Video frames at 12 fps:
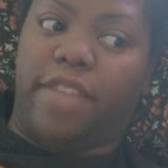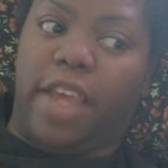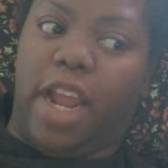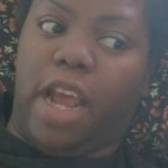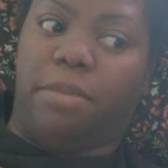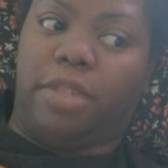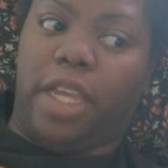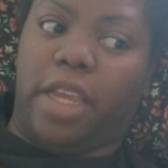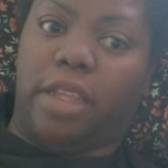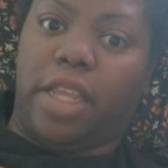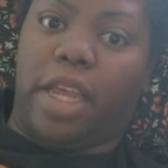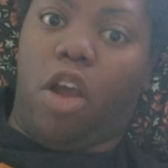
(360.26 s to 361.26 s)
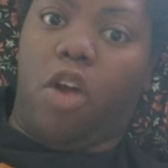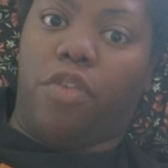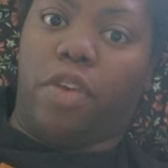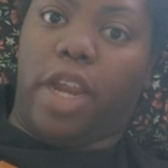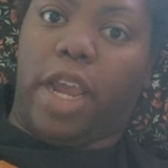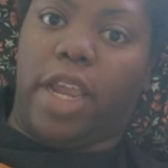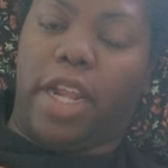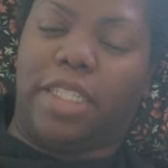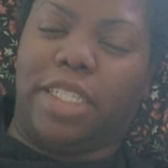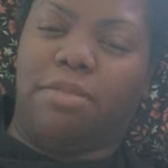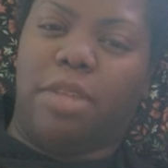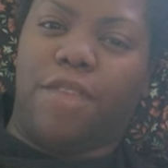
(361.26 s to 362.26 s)
that update that overnight I
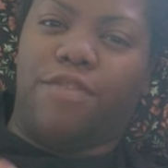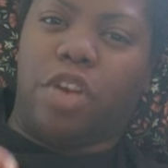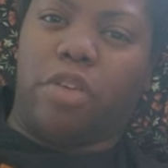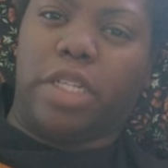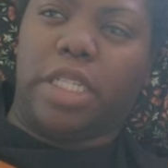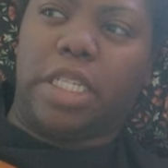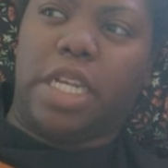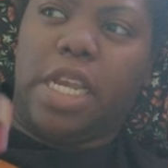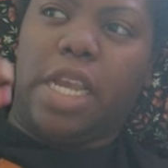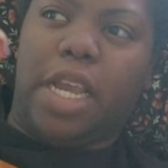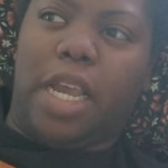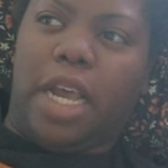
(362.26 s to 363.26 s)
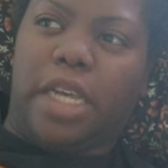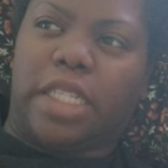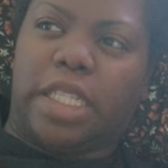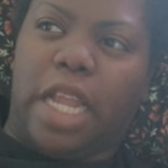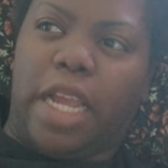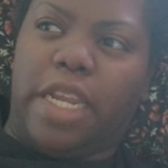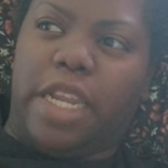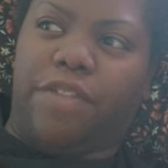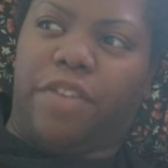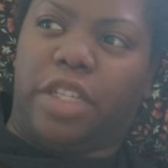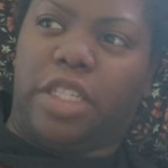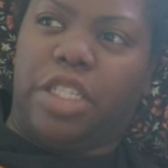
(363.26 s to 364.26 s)
seem to have noticed a slight
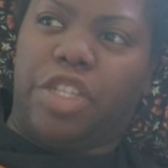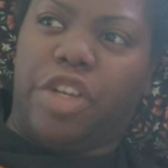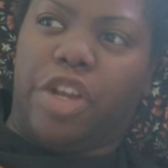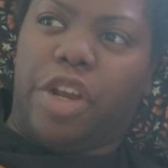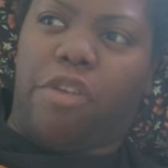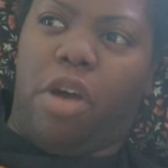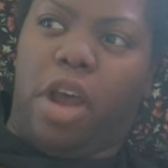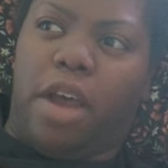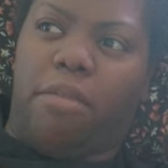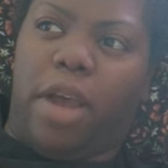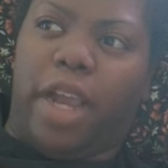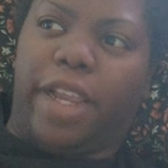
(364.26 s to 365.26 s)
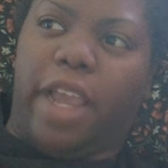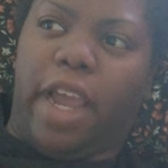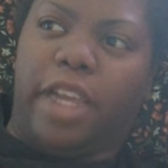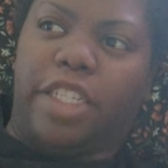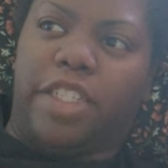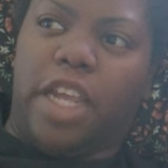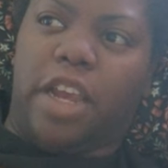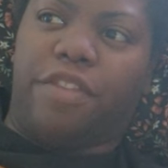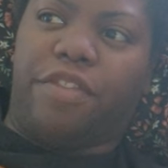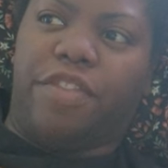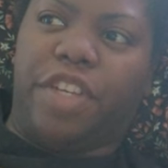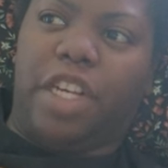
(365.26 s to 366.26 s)
difference. You know, I
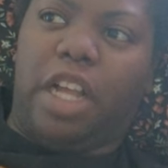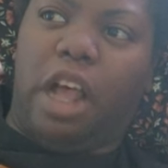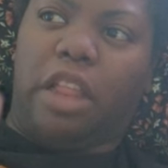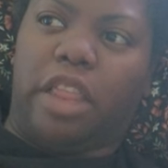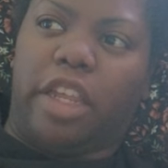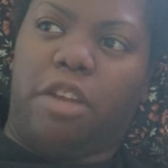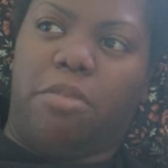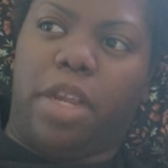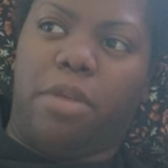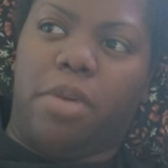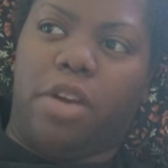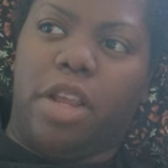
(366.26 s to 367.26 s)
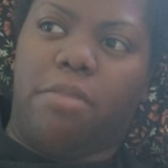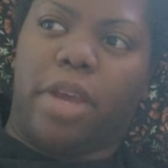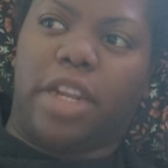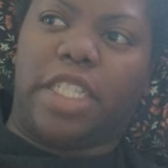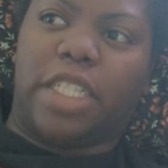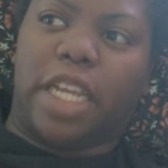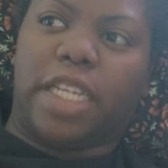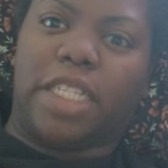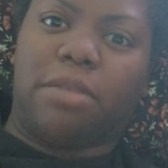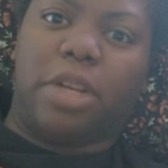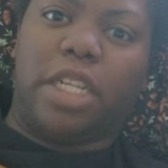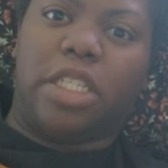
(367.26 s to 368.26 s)
feel a little bit of burning, but it's like
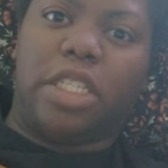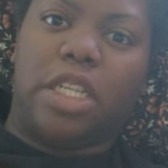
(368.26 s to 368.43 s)
somebody